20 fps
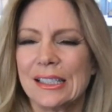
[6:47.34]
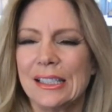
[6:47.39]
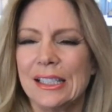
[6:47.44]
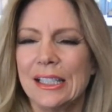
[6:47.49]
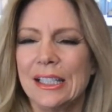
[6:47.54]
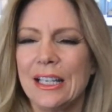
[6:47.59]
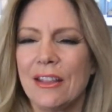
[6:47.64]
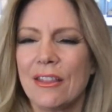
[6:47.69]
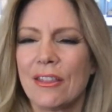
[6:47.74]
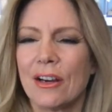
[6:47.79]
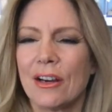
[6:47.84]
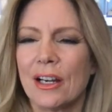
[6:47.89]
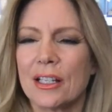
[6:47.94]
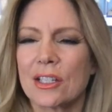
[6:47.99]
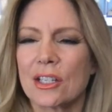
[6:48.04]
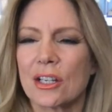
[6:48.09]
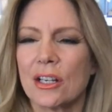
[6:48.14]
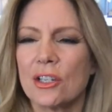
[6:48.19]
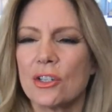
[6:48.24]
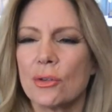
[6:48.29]
Any
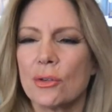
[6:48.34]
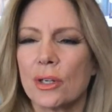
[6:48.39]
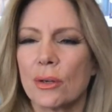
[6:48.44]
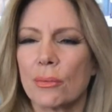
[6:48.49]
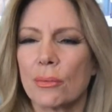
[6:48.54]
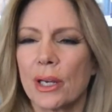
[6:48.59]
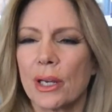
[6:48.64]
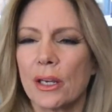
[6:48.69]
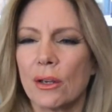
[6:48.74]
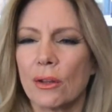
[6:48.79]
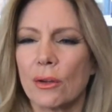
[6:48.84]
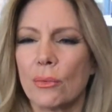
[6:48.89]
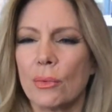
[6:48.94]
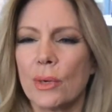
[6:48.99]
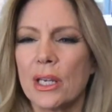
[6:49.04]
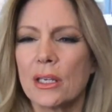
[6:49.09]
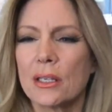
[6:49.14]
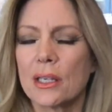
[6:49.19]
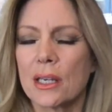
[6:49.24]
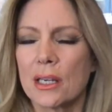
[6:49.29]
thoughts on doing a regular
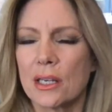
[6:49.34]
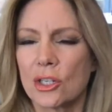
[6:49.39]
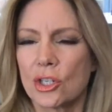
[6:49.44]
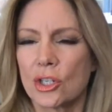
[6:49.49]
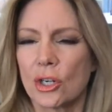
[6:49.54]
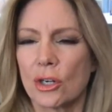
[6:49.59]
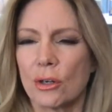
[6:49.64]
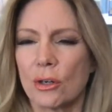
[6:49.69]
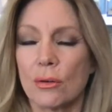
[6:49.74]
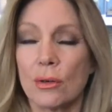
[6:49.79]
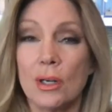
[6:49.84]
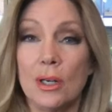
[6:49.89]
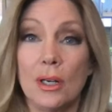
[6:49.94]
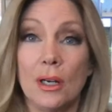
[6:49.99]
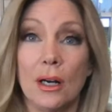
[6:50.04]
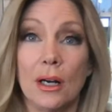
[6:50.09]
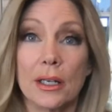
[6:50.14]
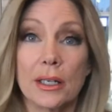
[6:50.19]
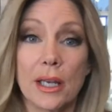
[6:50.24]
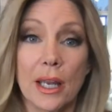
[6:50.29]
weekday show
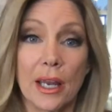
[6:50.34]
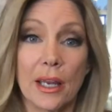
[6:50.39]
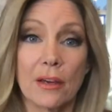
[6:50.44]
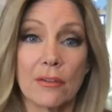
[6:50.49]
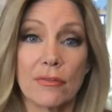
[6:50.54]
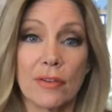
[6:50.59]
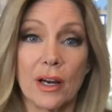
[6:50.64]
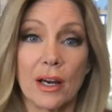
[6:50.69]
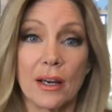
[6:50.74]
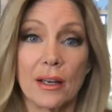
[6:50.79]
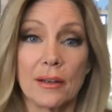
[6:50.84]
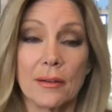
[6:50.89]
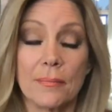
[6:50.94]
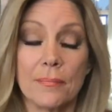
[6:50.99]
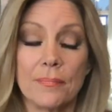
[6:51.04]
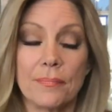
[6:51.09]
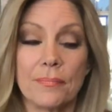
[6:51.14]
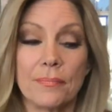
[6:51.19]
on KFI?